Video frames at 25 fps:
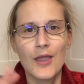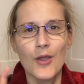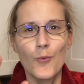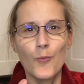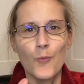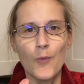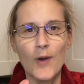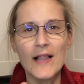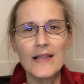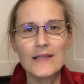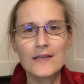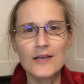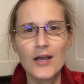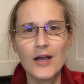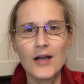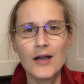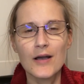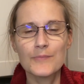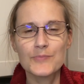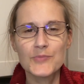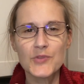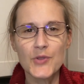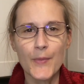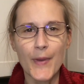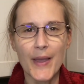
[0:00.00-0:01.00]

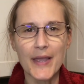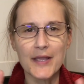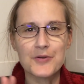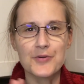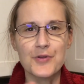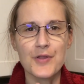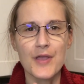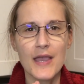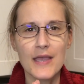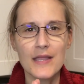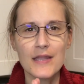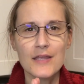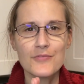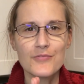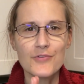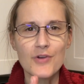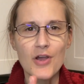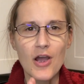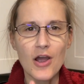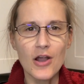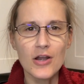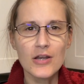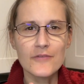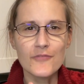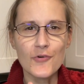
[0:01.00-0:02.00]
Welcome to my creative
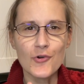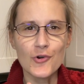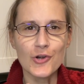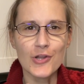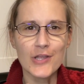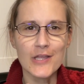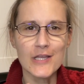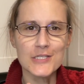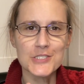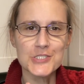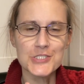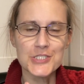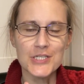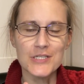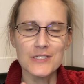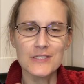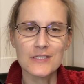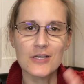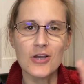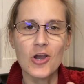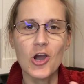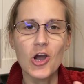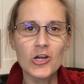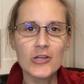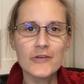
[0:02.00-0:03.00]
carnivore kitchen.
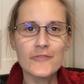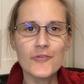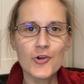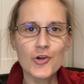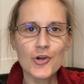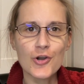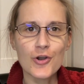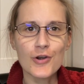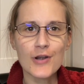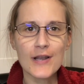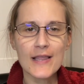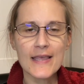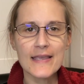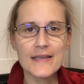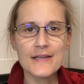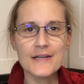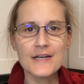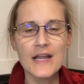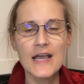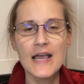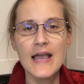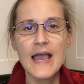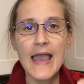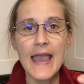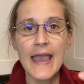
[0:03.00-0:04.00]
Carnivore Girl
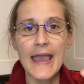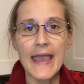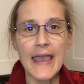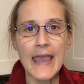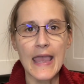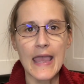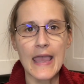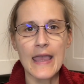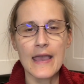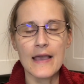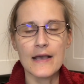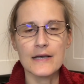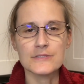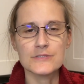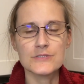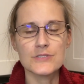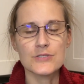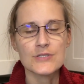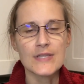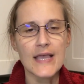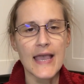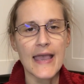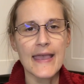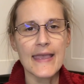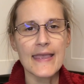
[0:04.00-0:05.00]
here, and
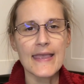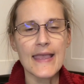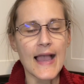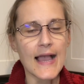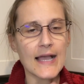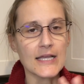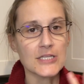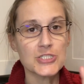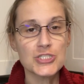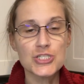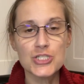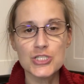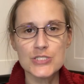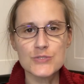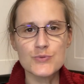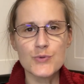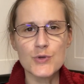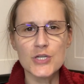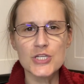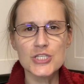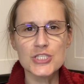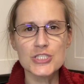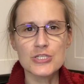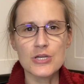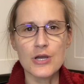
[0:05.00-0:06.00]
today I just
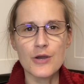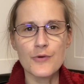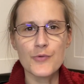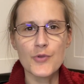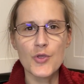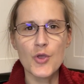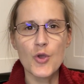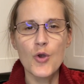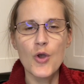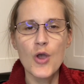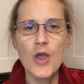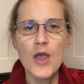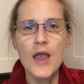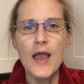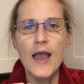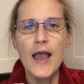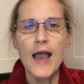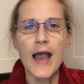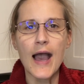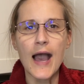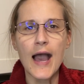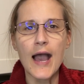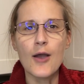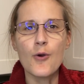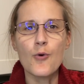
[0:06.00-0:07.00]
want to show you
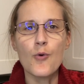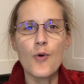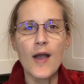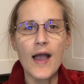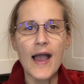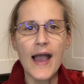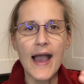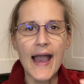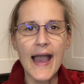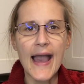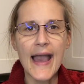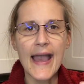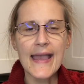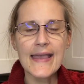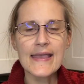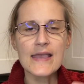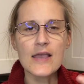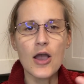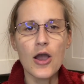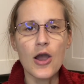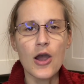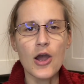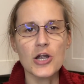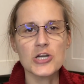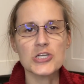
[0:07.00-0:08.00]
how I
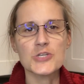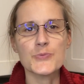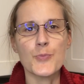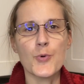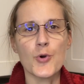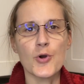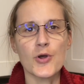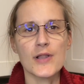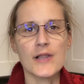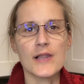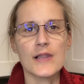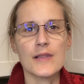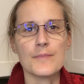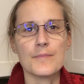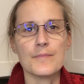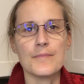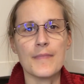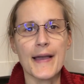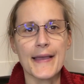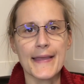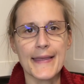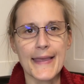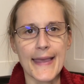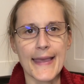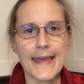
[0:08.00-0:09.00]
hard boil
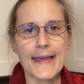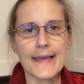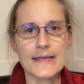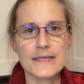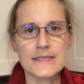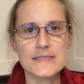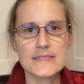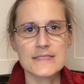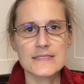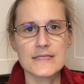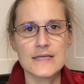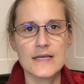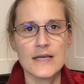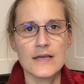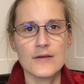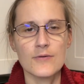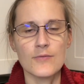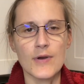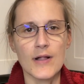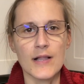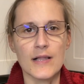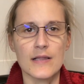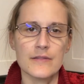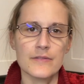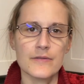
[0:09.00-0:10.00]
my eggs.
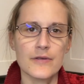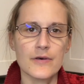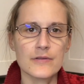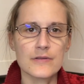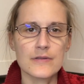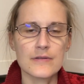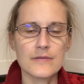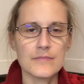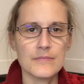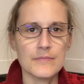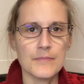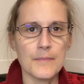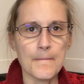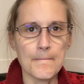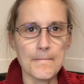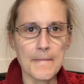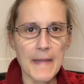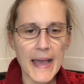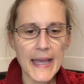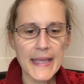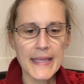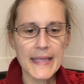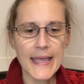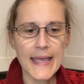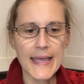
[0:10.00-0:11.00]
Well, not
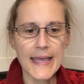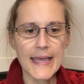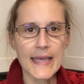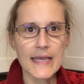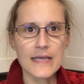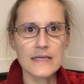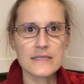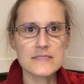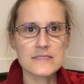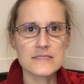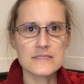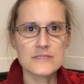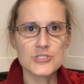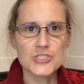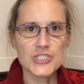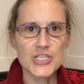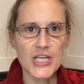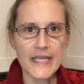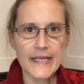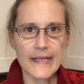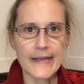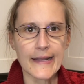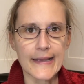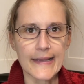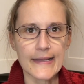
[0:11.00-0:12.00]
my eggs,
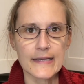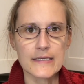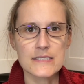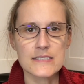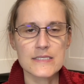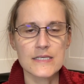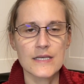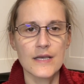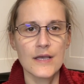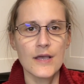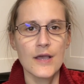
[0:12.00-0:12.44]
chicken eggs,